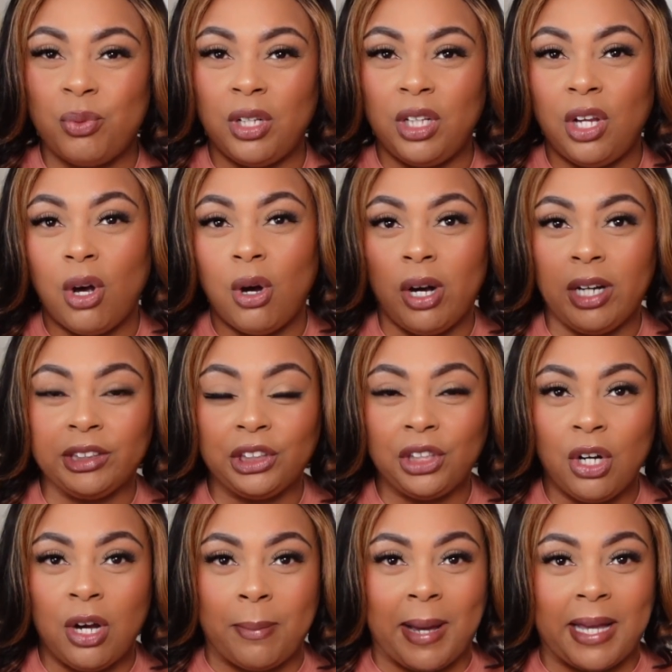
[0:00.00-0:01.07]
really harsh
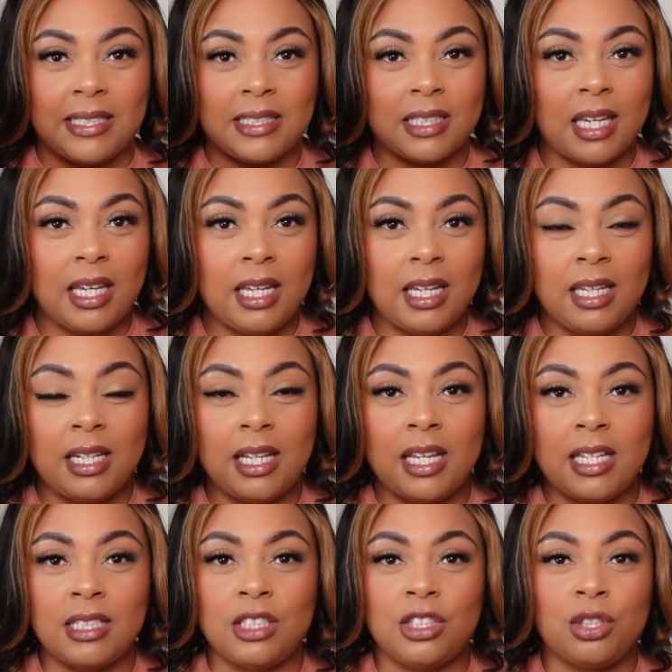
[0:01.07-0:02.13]
on my skin,
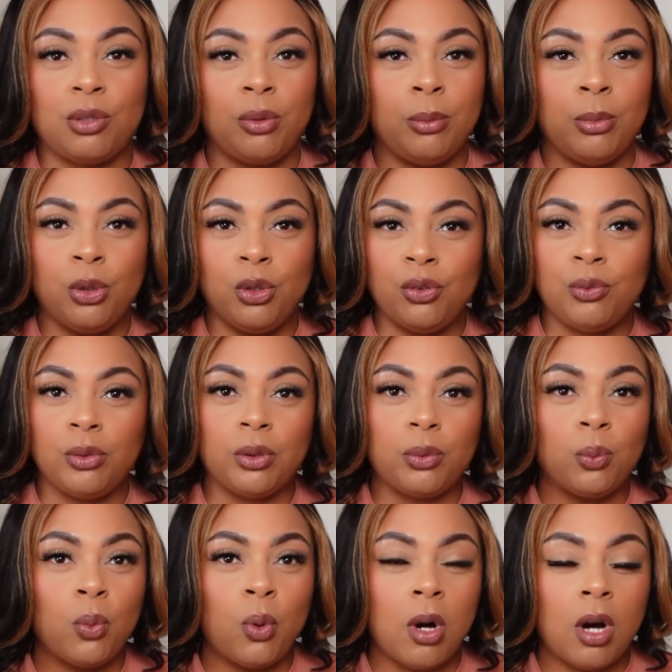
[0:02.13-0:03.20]
easy to remove
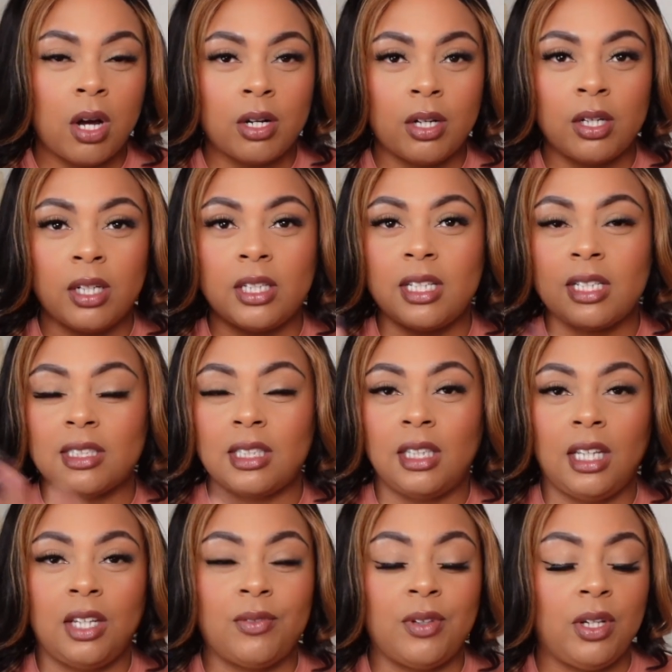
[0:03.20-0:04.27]
with water, it doesn't
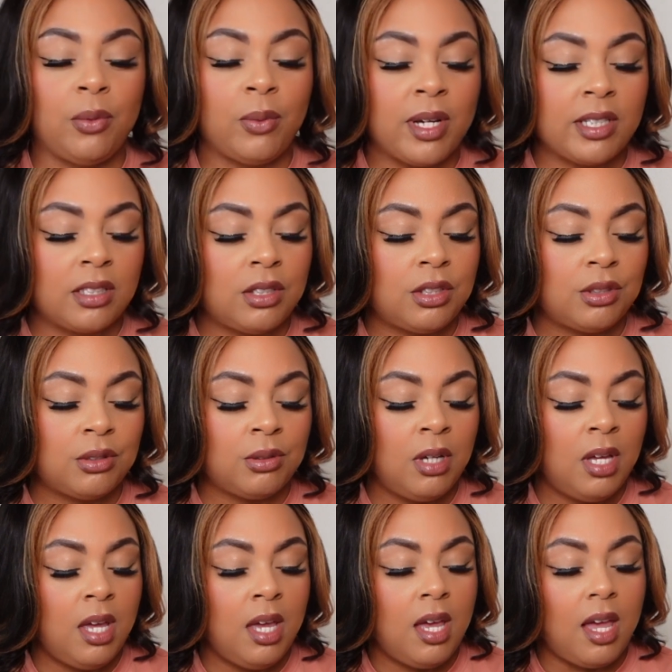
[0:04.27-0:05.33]
leave any residue.
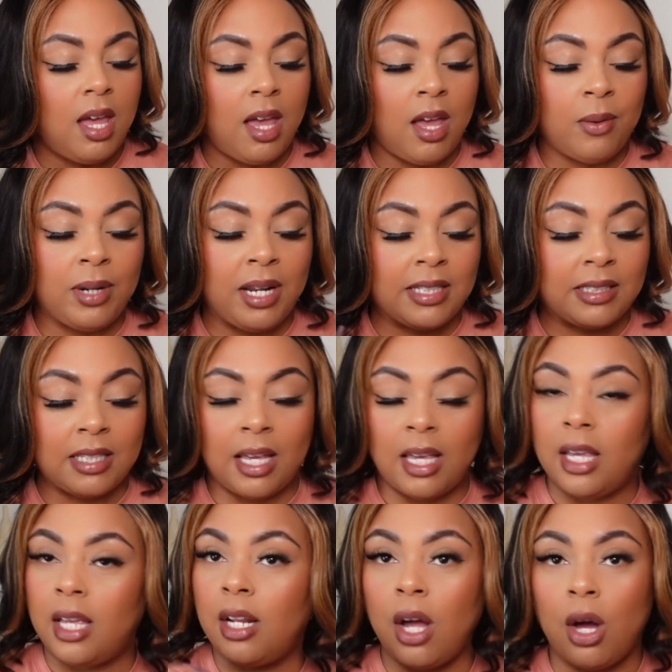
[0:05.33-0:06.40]
And when I
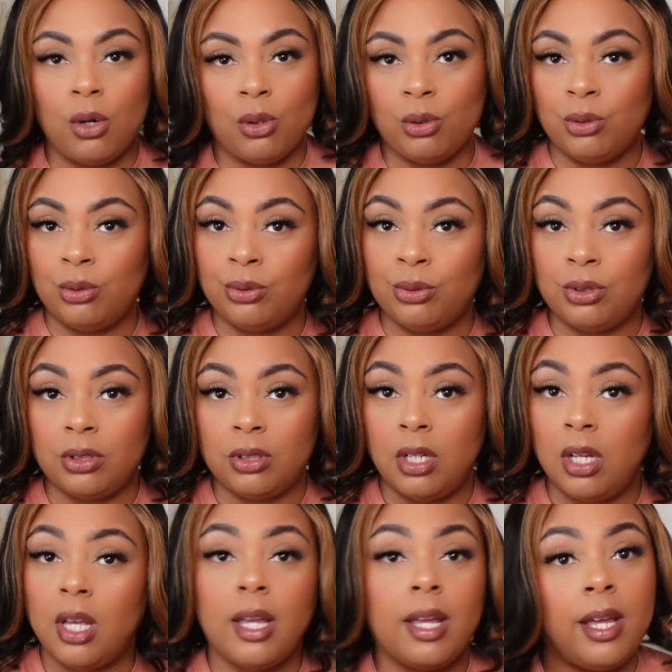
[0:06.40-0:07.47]
say it holds,
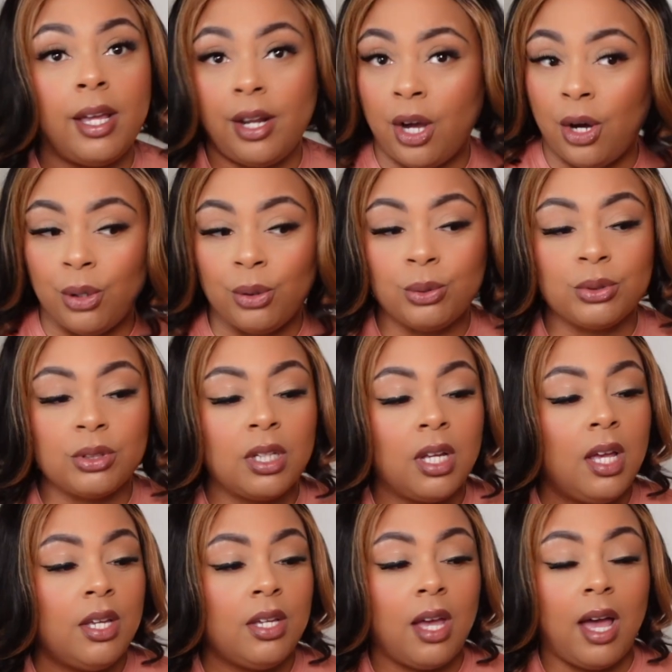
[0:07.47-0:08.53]
it holds.
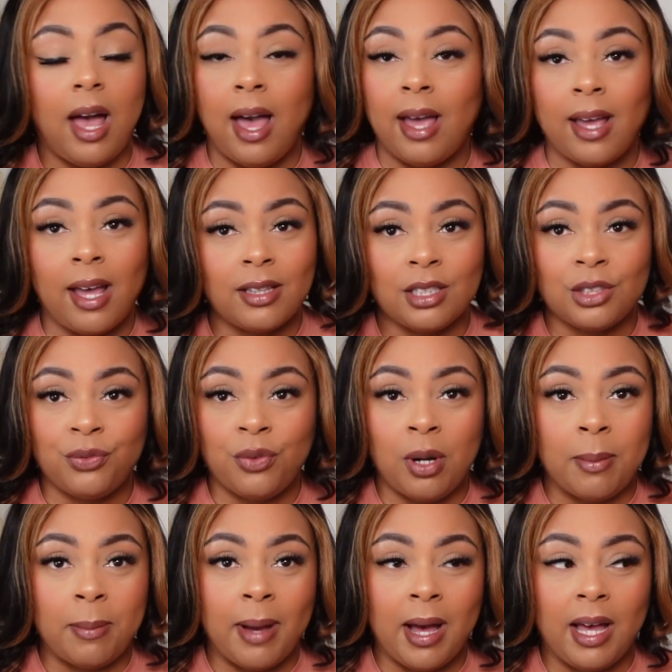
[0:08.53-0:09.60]
I got this
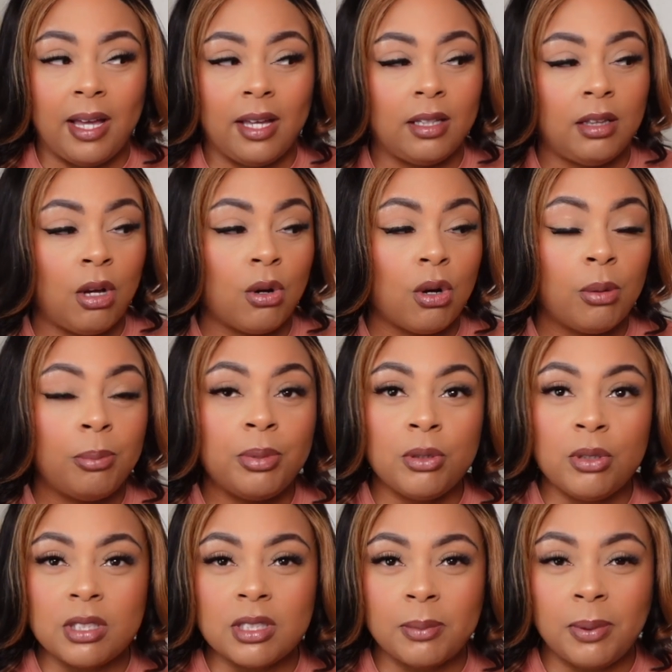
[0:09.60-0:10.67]
from my local
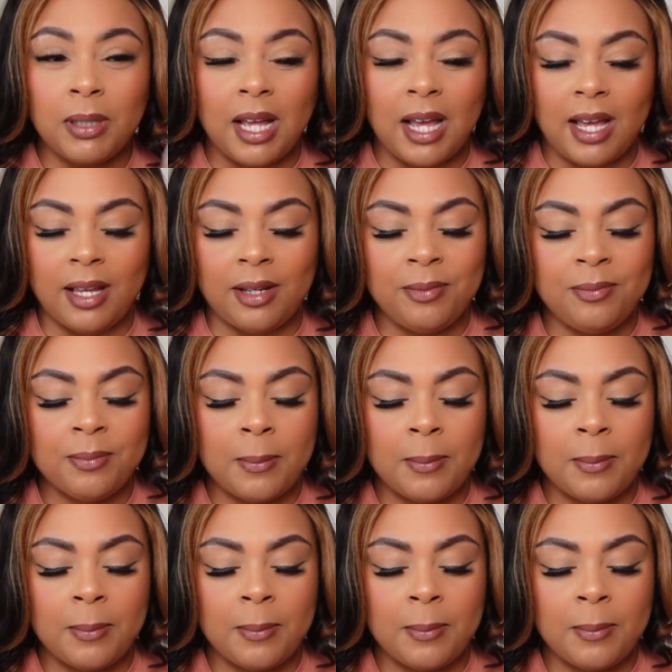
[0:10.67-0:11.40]
beauty supply.